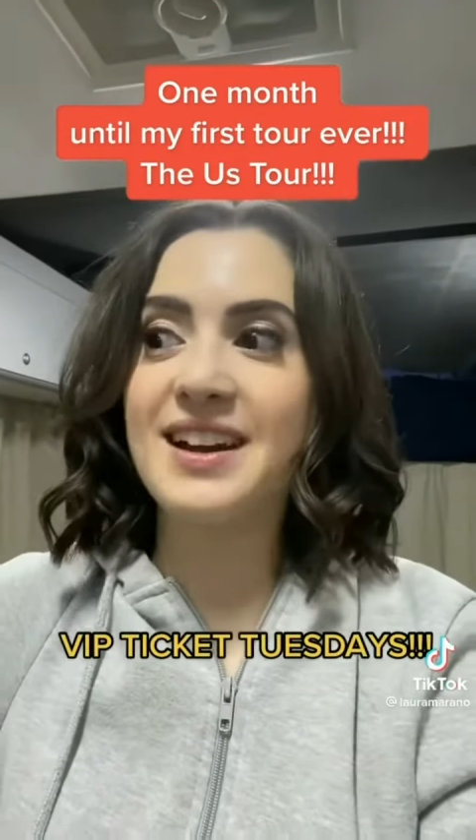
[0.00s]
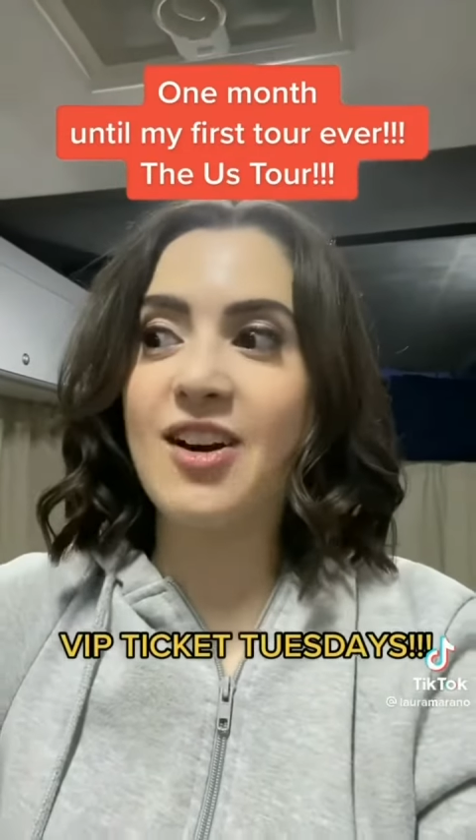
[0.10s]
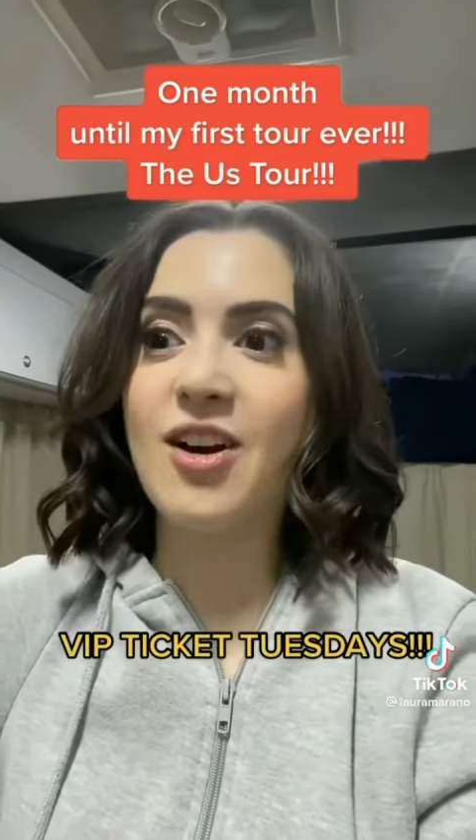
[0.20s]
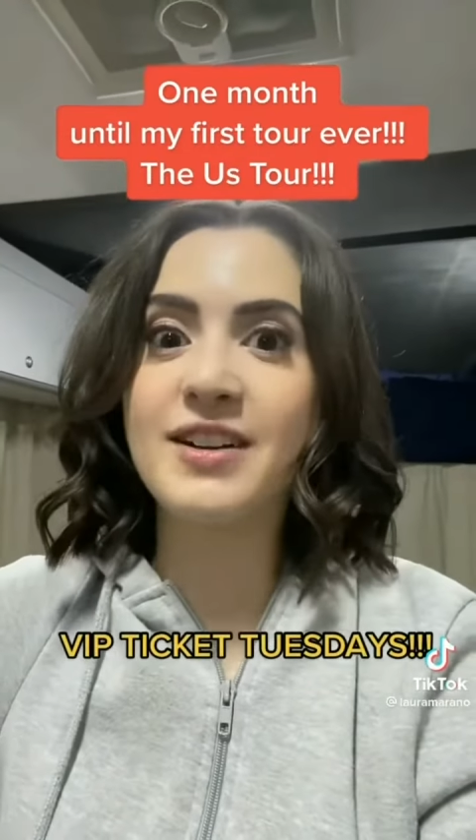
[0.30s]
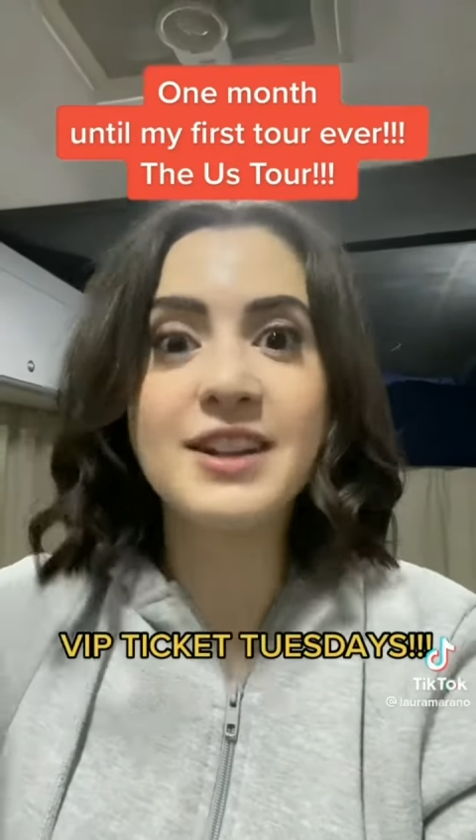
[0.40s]

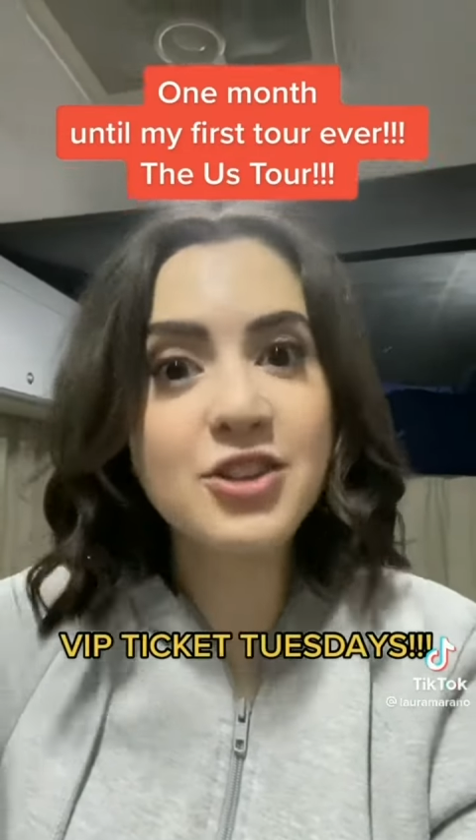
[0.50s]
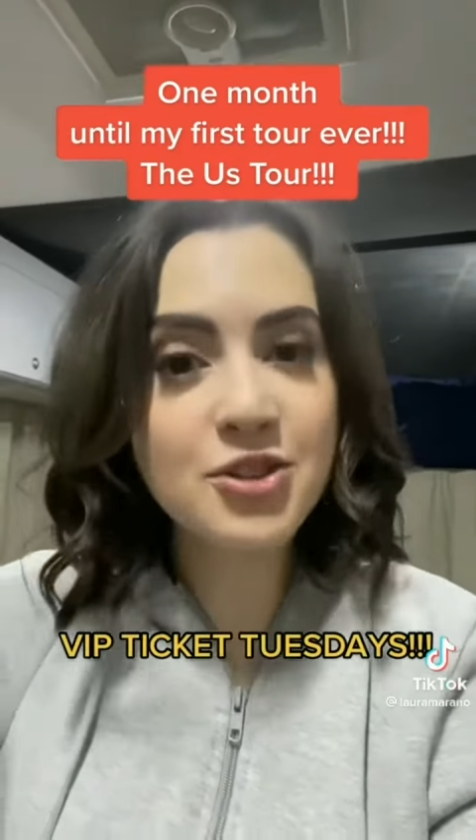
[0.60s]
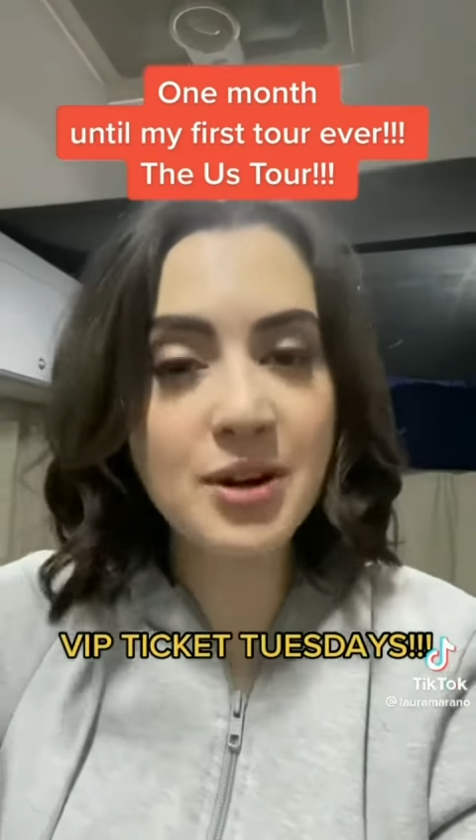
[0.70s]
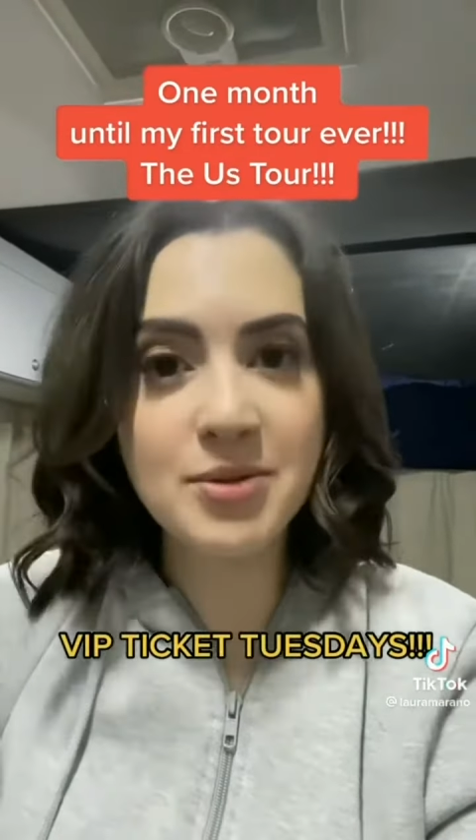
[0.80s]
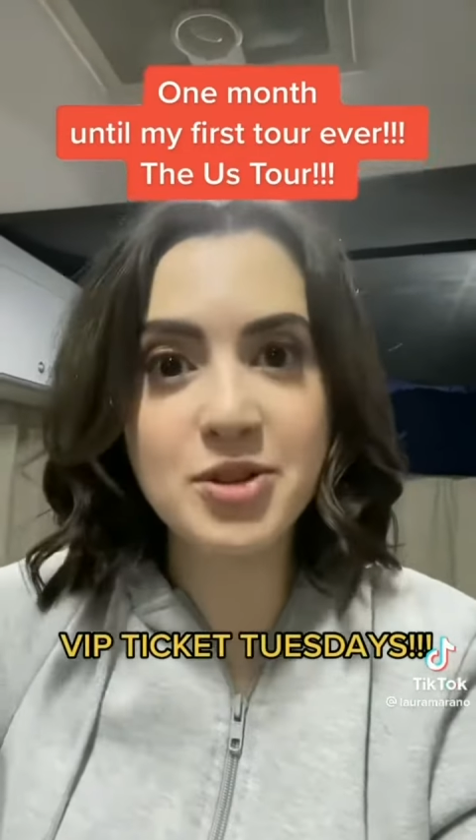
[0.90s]
on
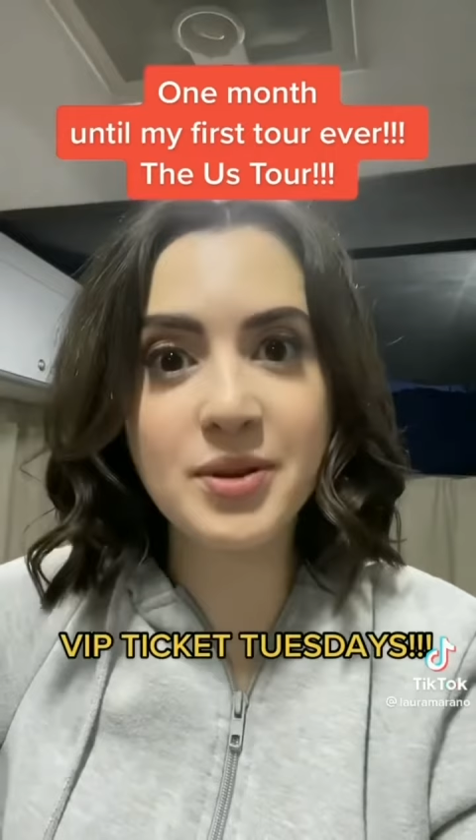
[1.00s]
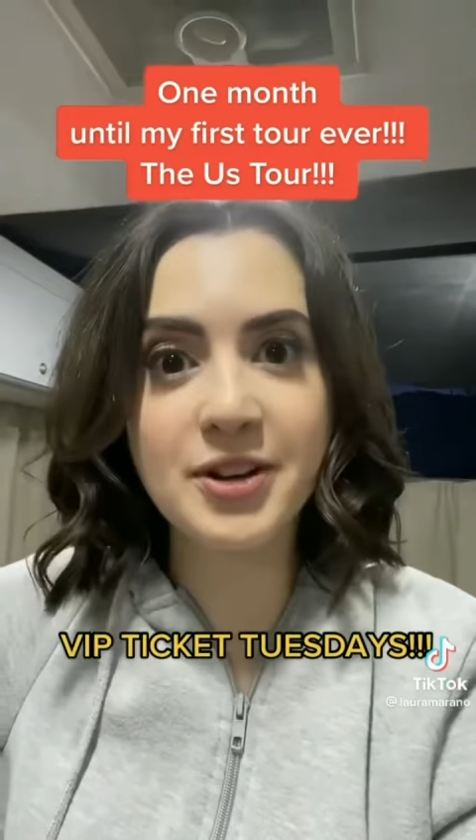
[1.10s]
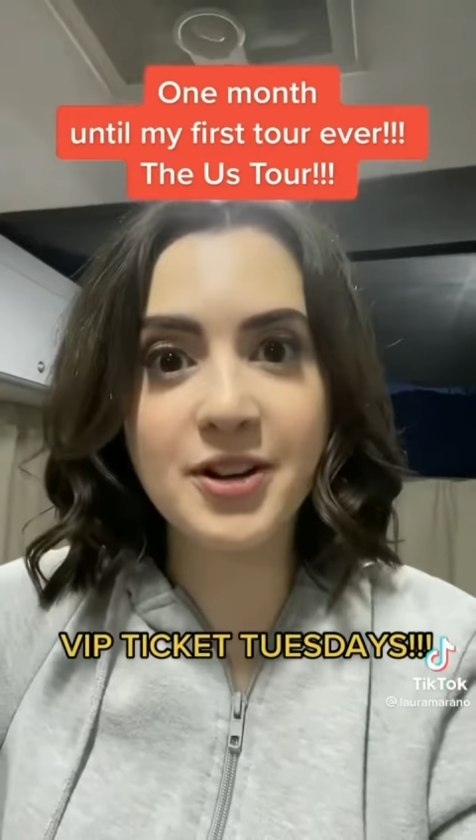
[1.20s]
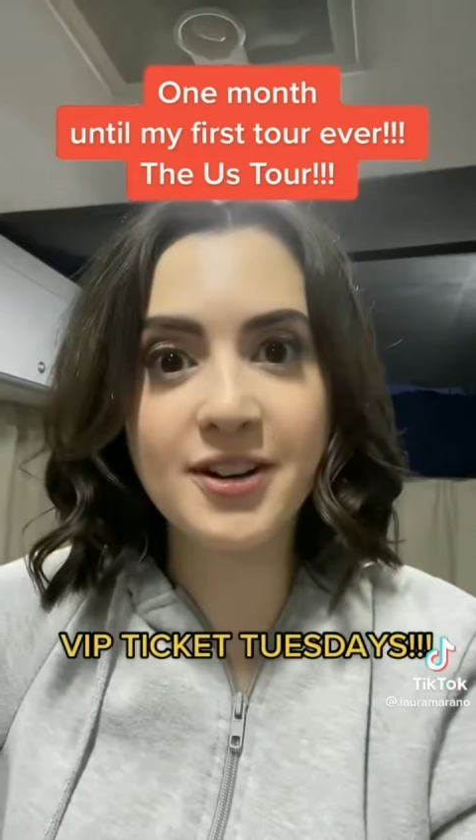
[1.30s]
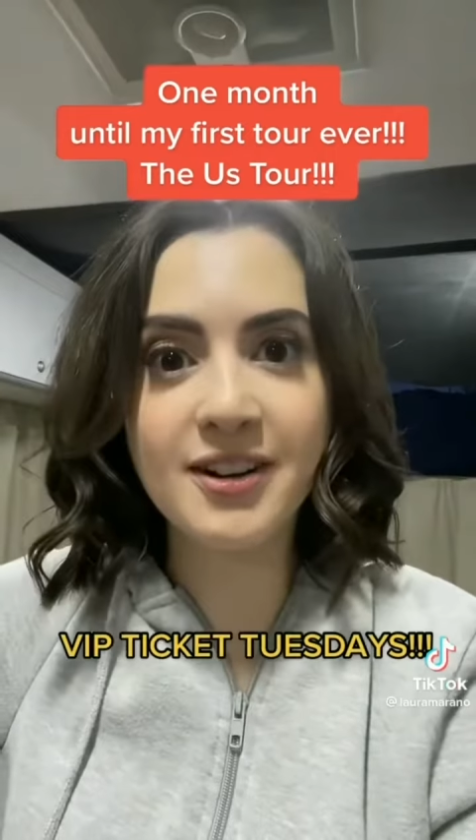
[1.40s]
Instagram or
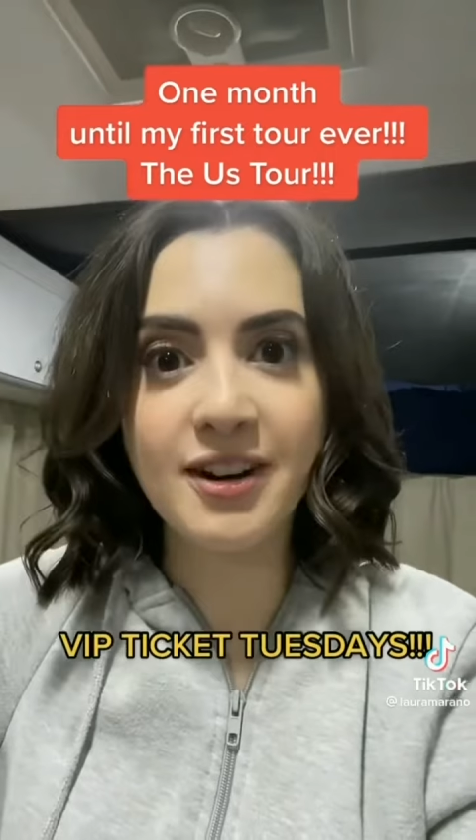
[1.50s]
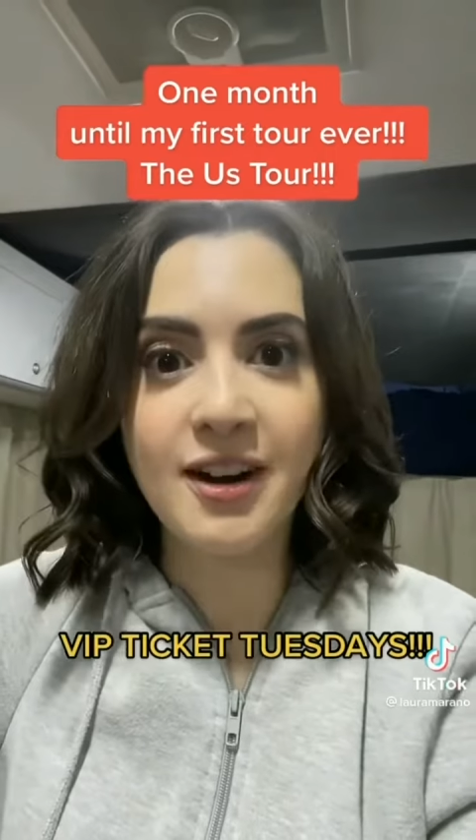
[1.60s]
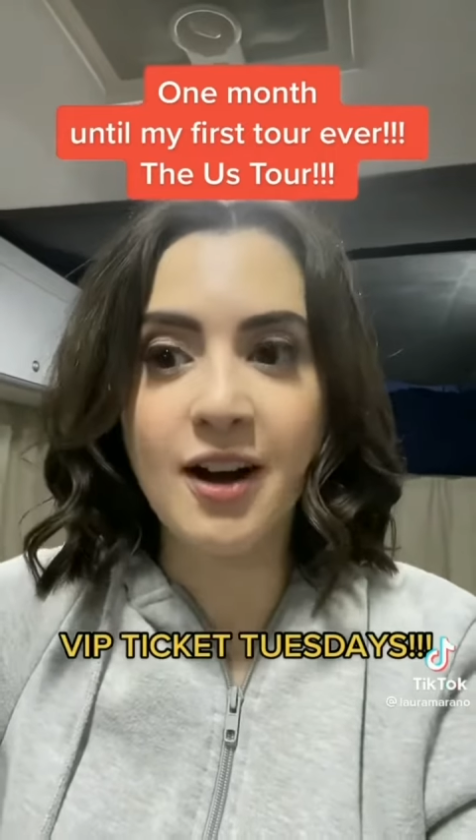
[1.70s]
Twitter,